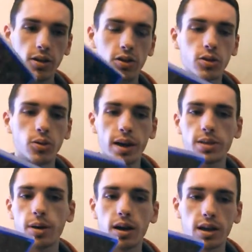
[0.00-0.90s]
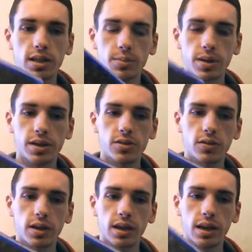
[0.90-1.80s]
to Xbox and
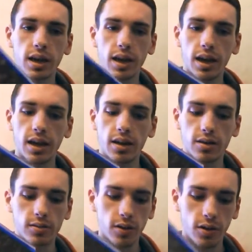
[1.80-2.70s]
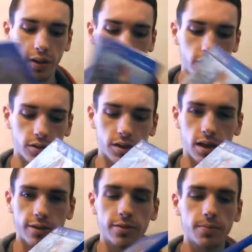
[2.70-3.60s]
PS3 and all that other
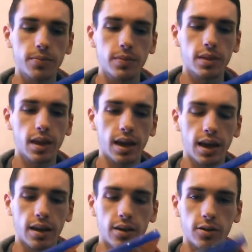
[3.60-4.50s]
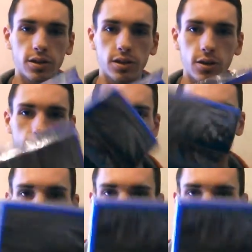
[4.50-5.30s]
stuff. And also,